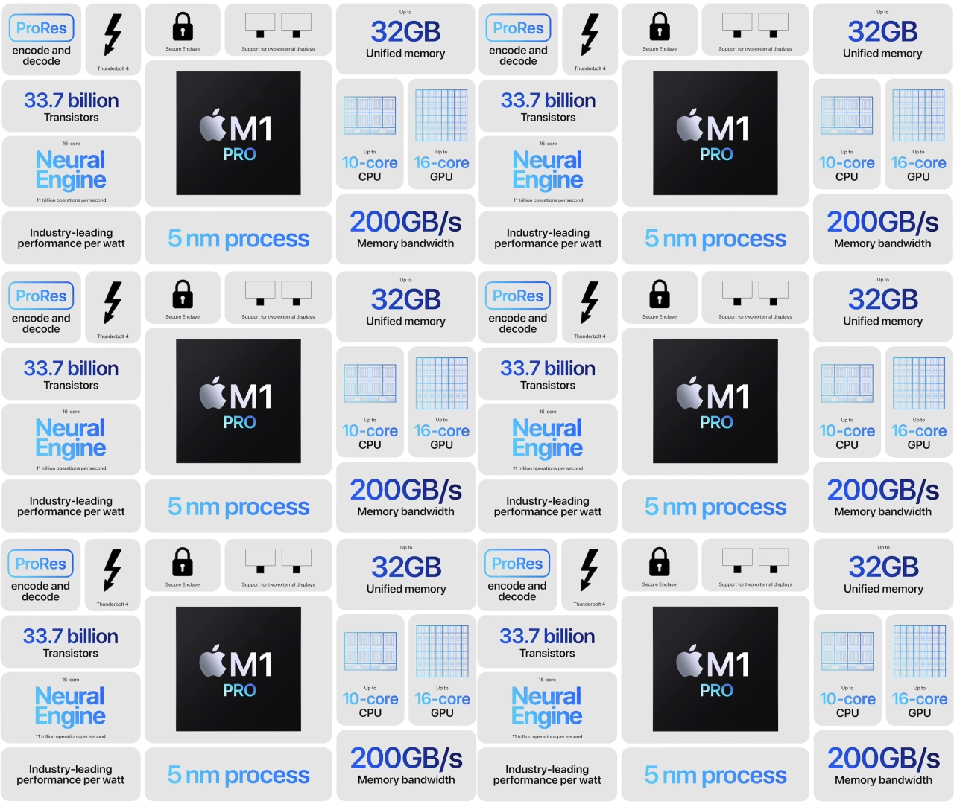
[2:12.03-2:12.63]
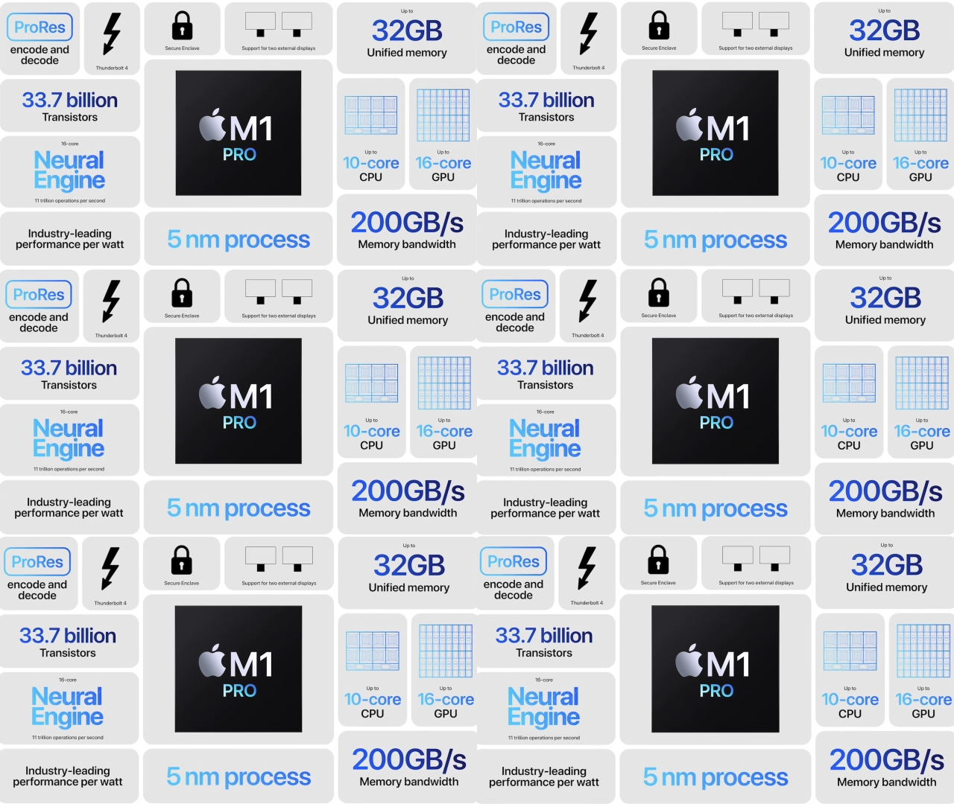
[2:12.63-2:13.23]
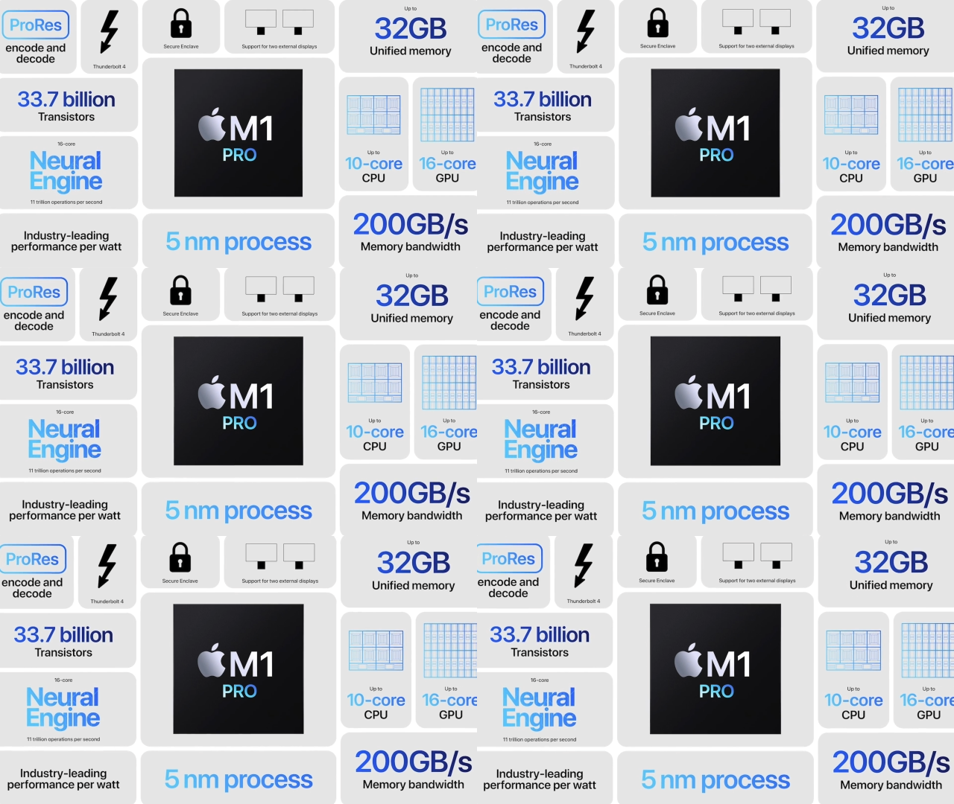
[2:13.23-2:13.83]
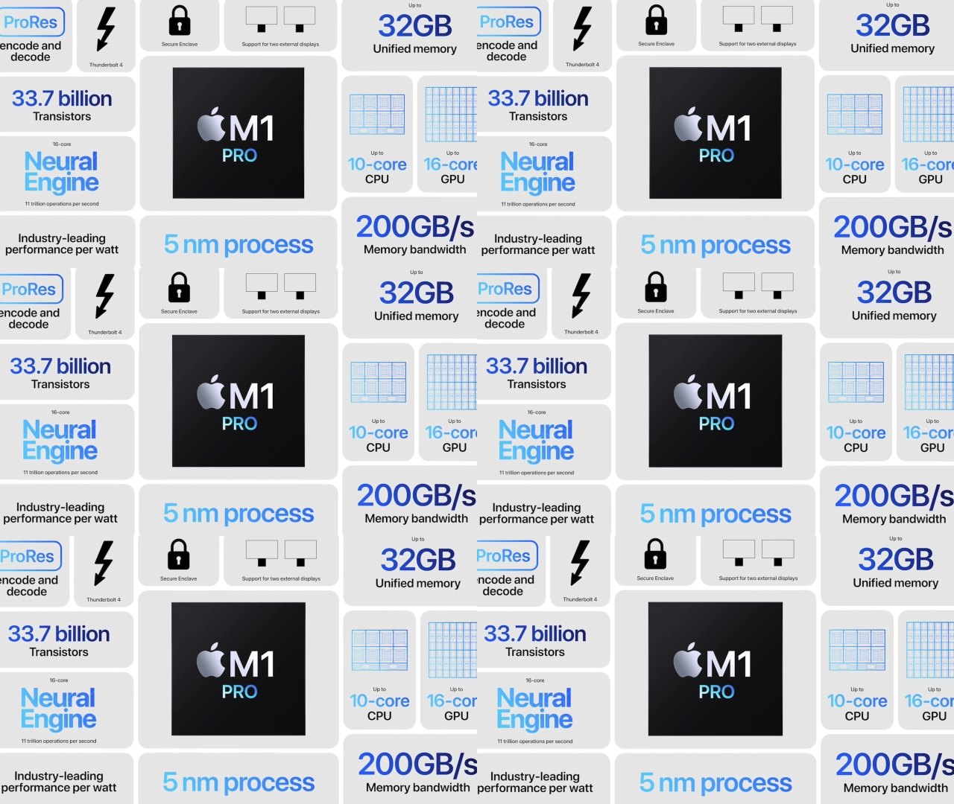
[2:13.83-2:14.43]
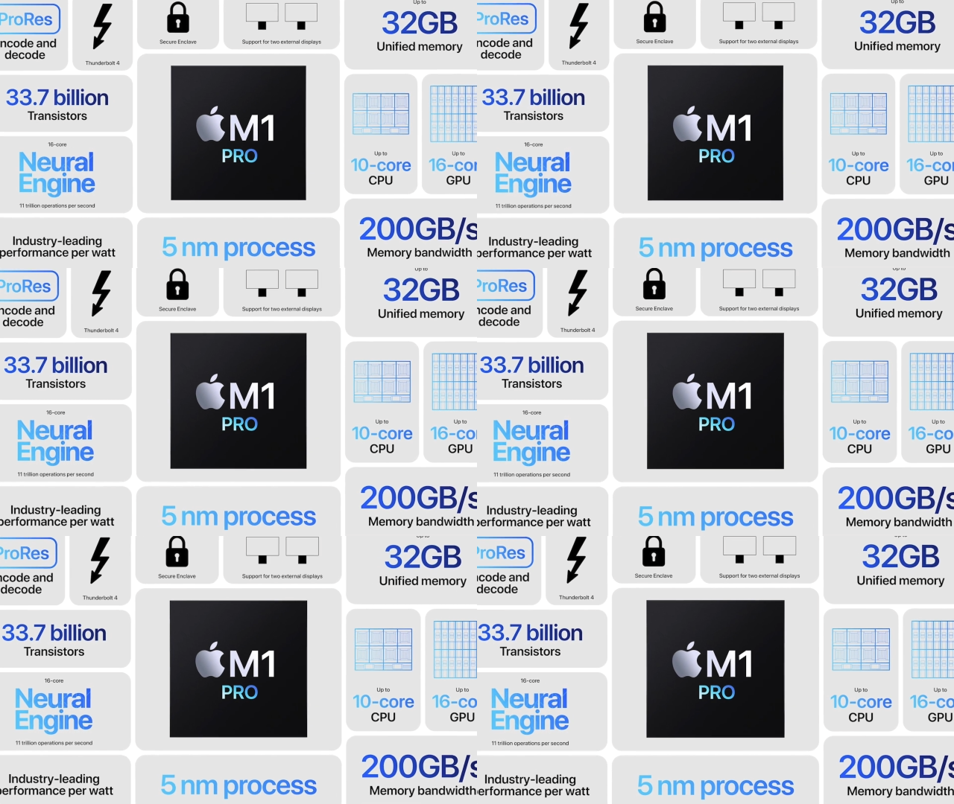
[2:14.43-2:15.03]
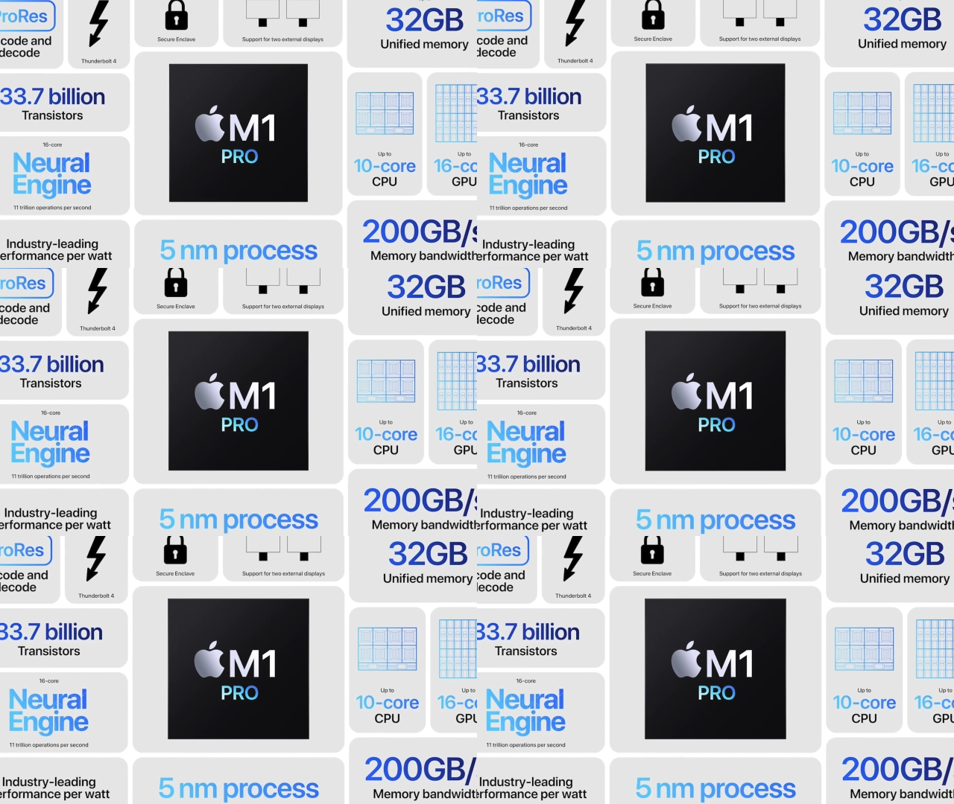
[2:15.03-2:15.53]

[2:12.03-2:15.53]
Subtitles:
[unreadable: no face in view]